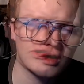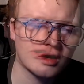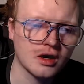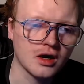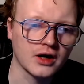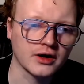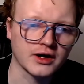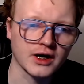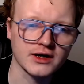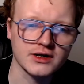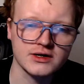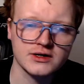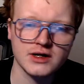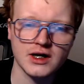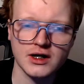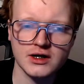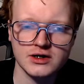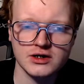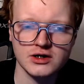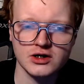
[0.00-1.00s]
Against
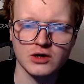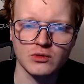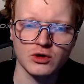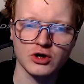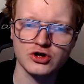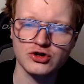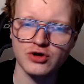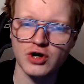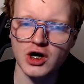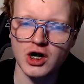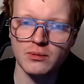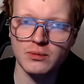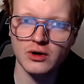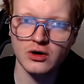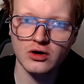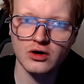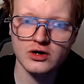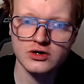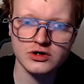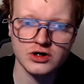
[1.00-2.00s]
decks that you want to trade up a
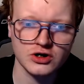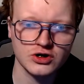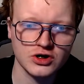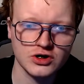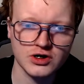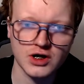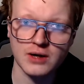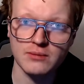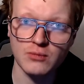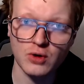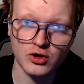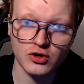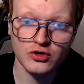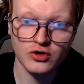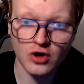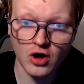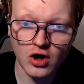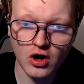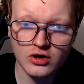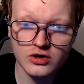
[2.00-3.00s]
lot, such as like Mono
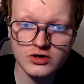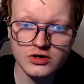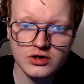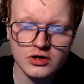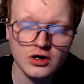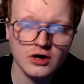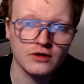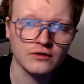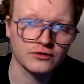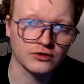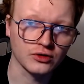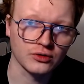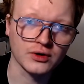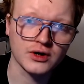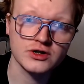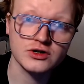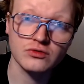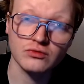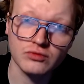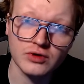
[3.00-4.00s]
Nox, Fury is
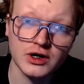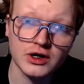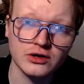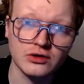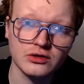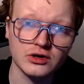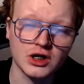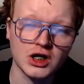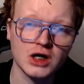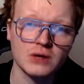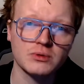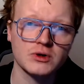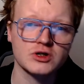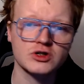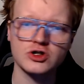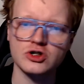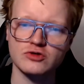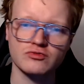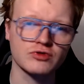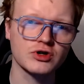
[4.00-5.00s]
a really good keep. It's
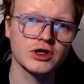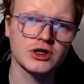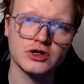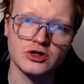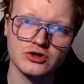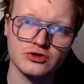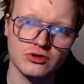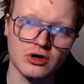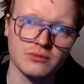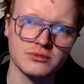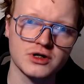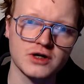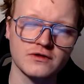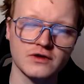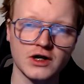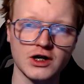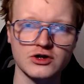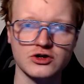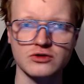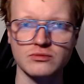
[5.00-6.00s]
just really disruptive. It
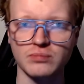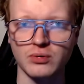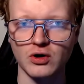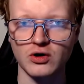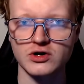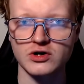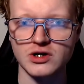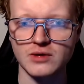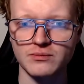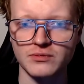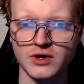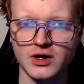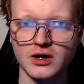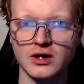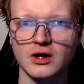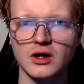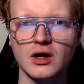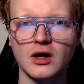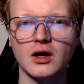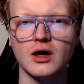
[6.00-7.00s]
lets you block something,
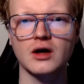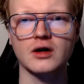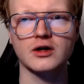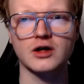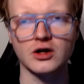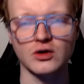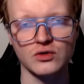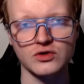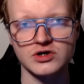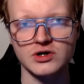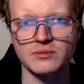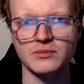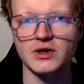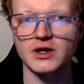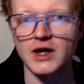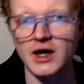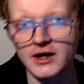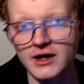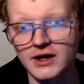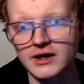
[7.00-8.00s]
kill something,
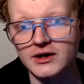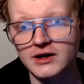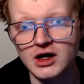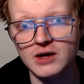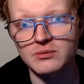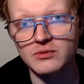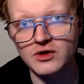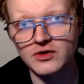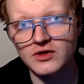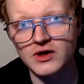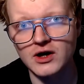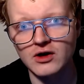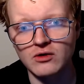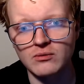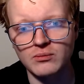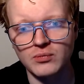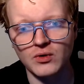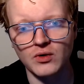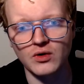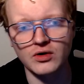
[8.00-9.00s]
and then keep the thing on
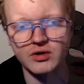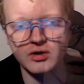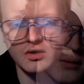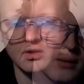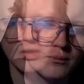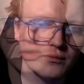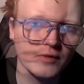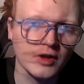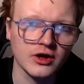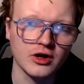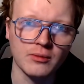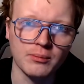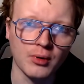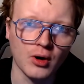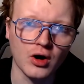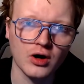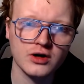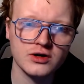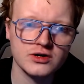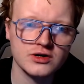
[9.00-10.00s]
board. And the
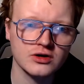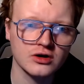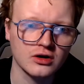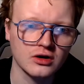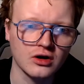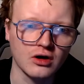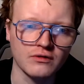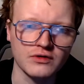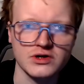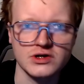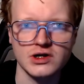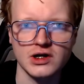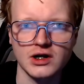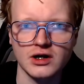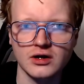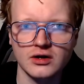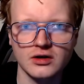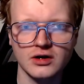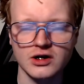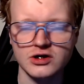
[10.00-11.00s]
box, obviously,
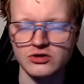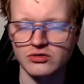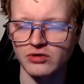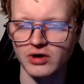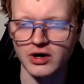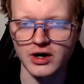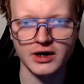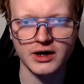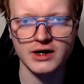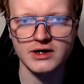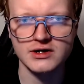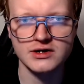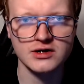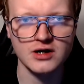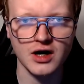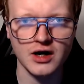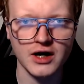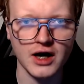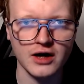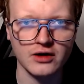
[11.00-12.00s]
it's great against
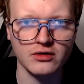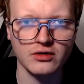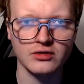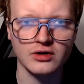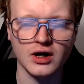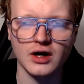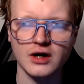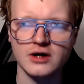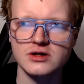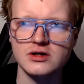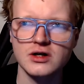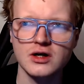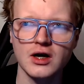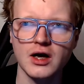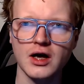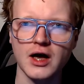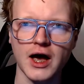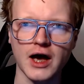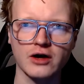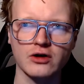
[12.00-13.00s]
certain aggro decks.
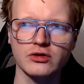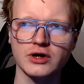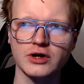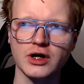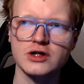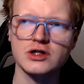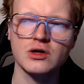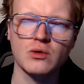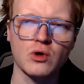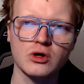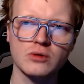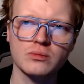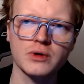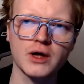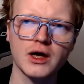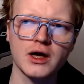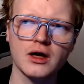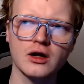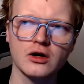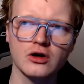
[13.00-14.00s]
Aggro decks that want to
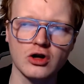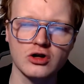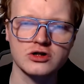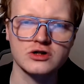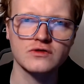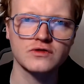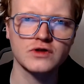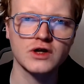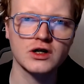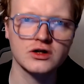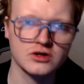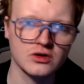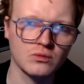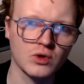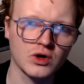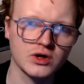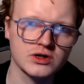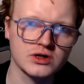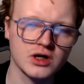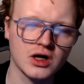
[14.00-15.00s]
play lots of things on
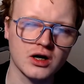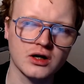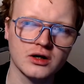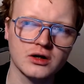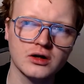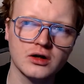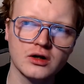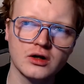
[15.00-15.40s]
one turn.